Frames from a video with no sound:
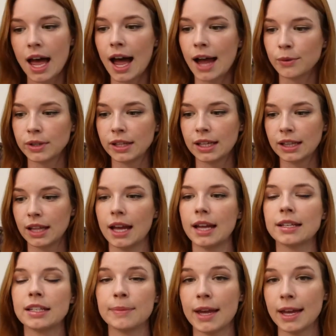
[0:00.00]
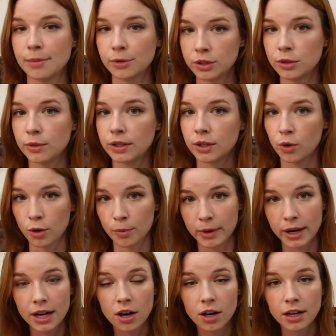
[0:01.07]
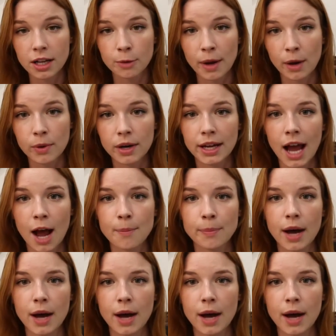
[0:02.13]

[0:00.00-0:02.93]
I really like to be able to incorporate cardio in my workout,